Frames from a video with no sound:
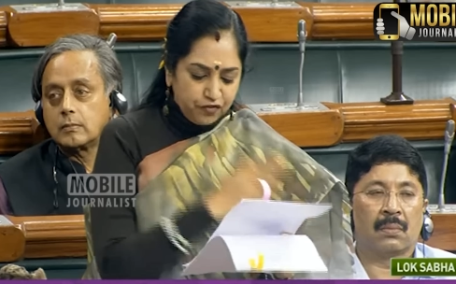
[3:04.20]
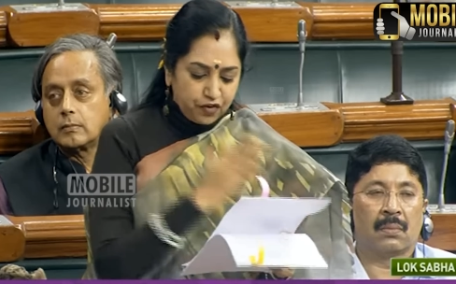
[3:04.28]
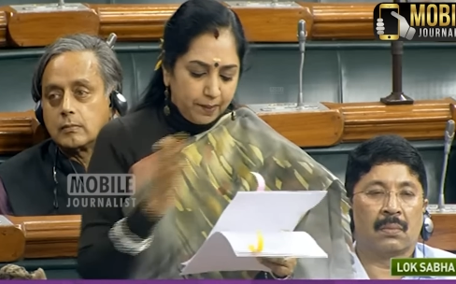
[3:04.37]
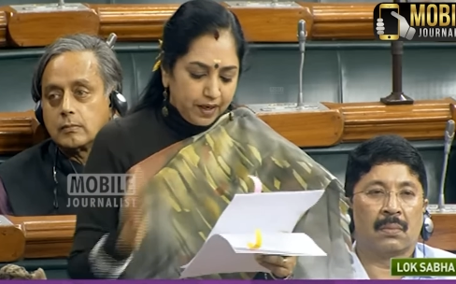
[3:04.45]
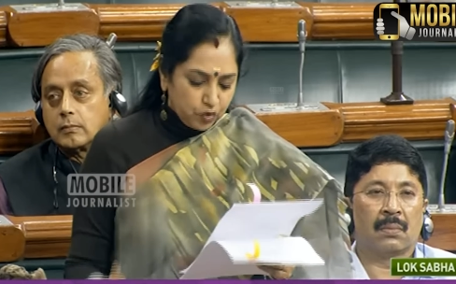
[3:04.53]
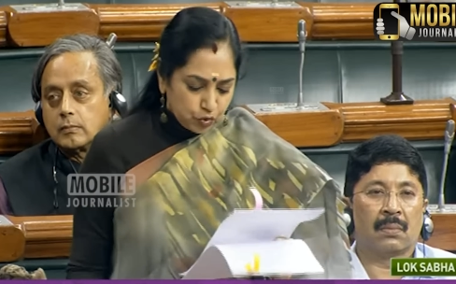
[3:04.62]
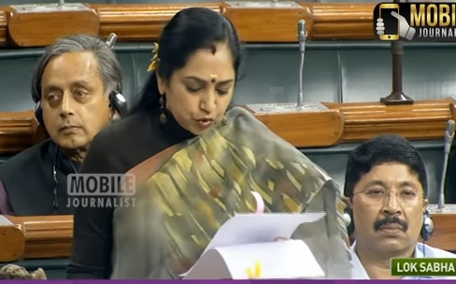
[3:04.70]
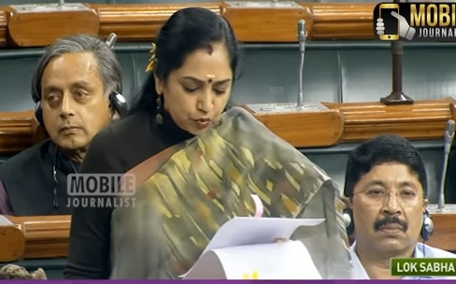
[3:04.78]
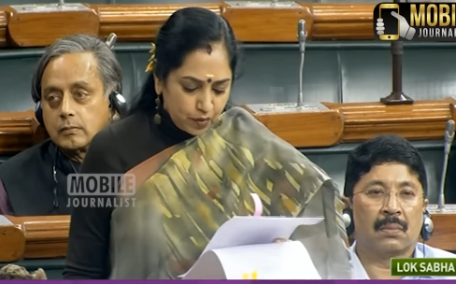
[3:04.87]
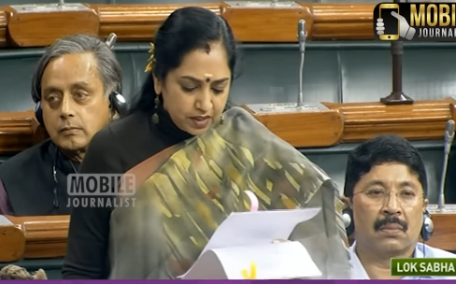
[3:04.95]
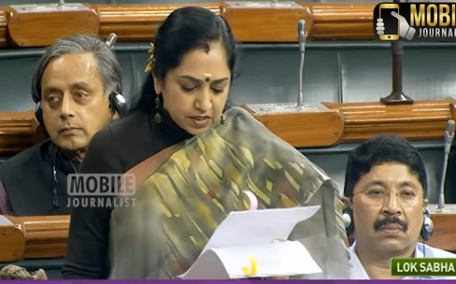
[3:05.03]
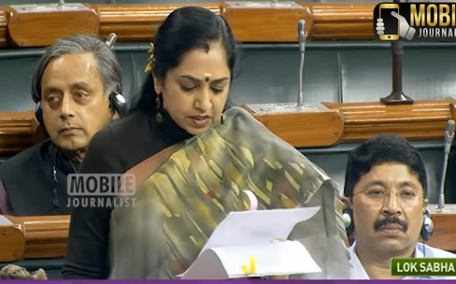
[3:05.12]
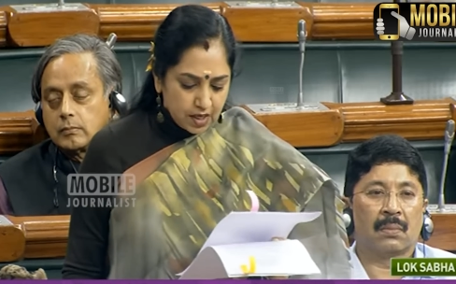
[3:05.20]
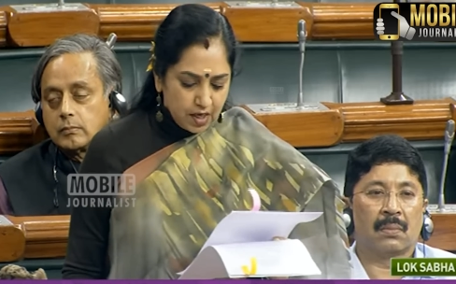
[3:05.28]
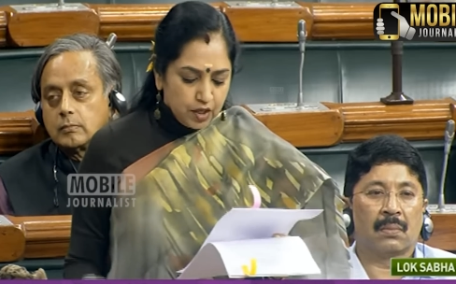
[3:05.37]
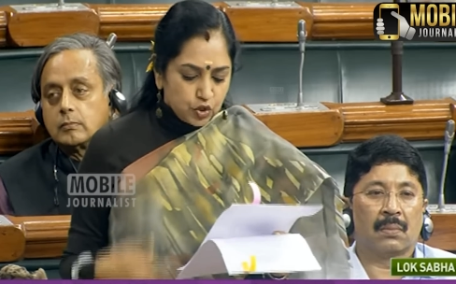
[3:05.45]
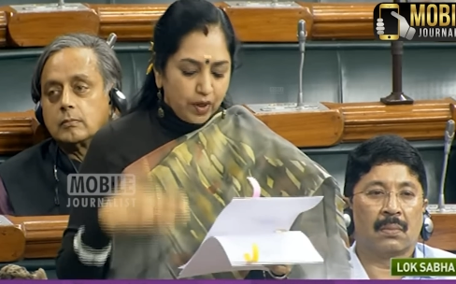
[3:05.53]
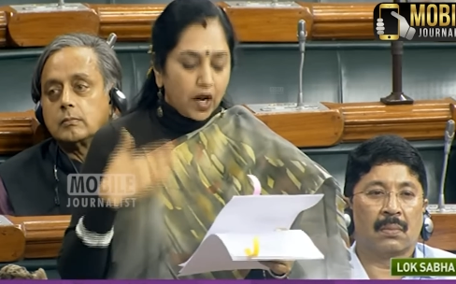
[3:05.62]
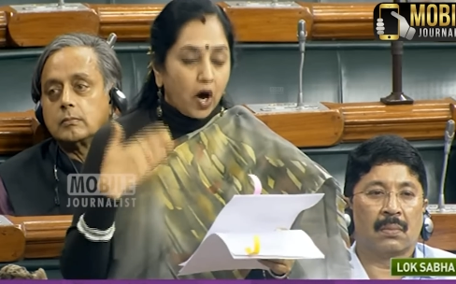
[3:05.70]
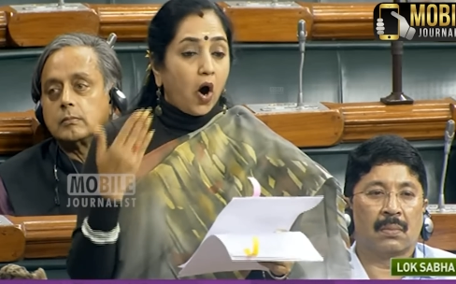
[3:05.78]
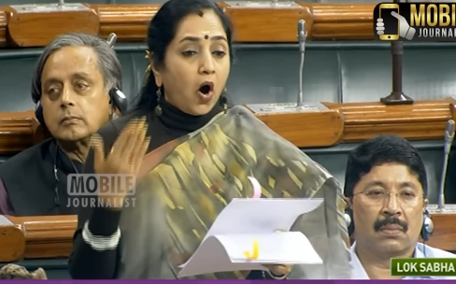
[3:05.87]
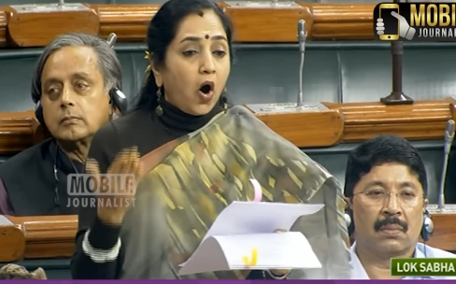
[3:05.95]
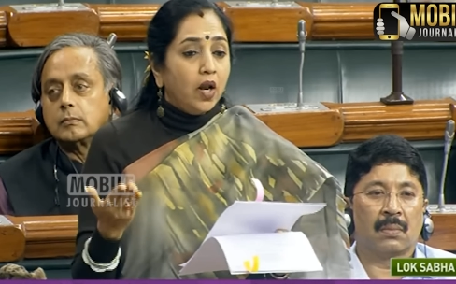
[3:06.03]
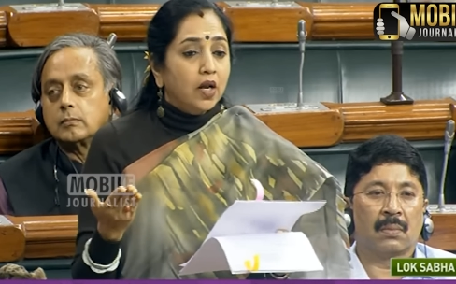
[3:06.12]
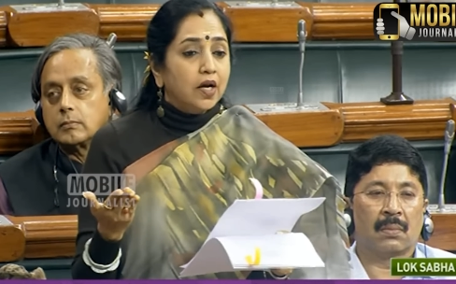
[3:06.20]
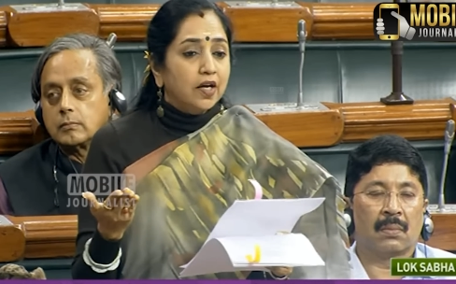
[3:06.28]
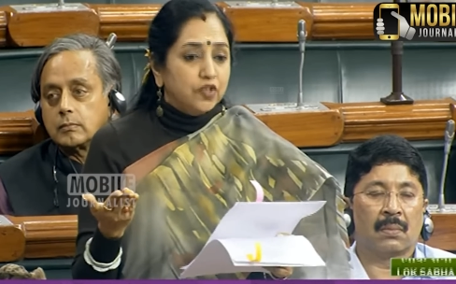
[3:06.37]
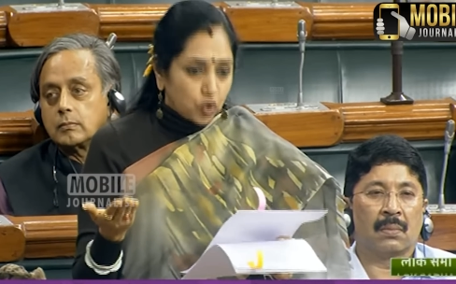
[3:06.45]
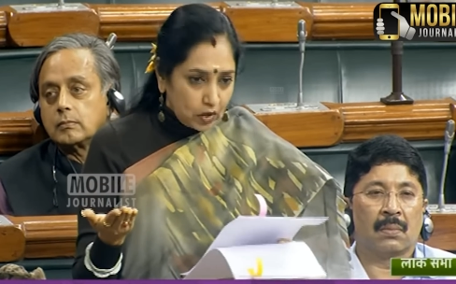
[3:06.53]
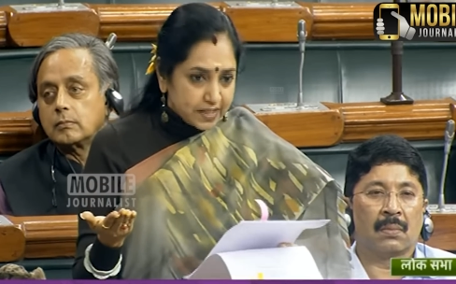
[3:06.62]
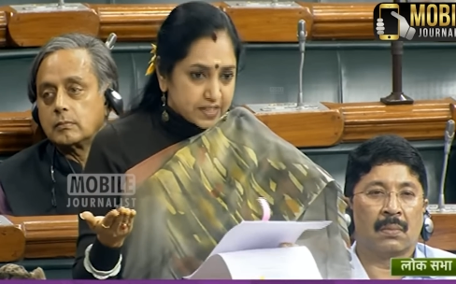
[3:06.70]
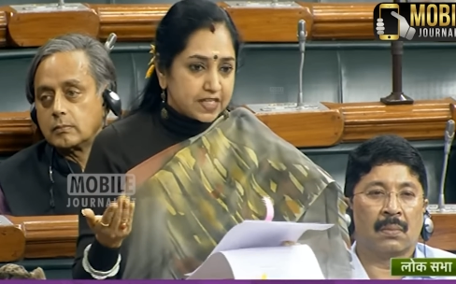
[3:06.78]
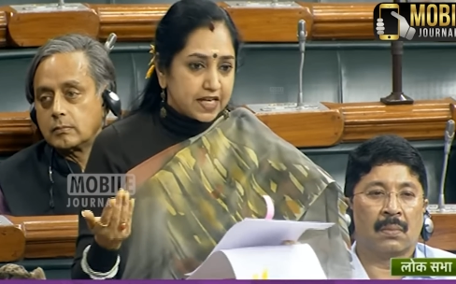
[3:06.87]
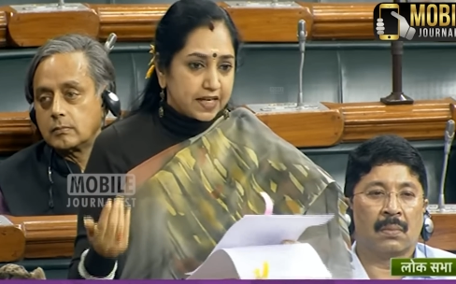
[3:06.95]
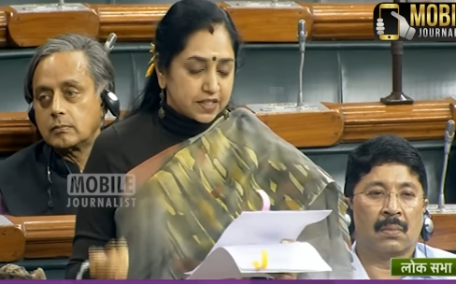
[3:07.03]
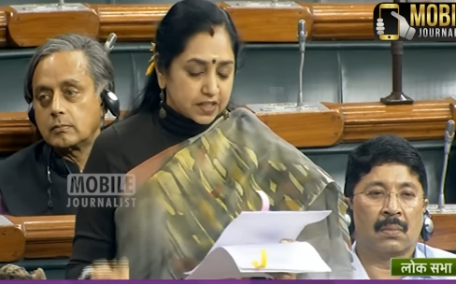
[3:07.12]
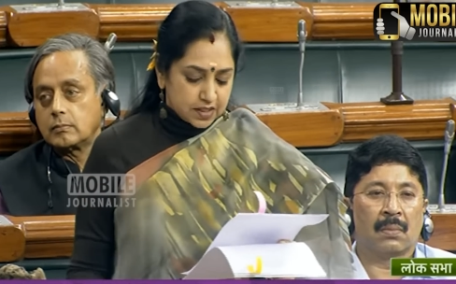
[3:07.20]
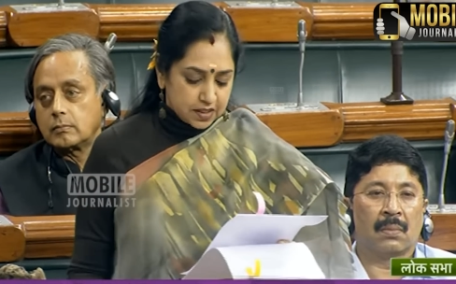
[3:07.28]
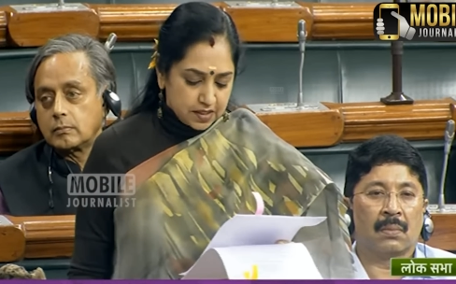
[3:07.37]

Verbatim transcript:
Speaker 1: from individuals to an all-controlling state.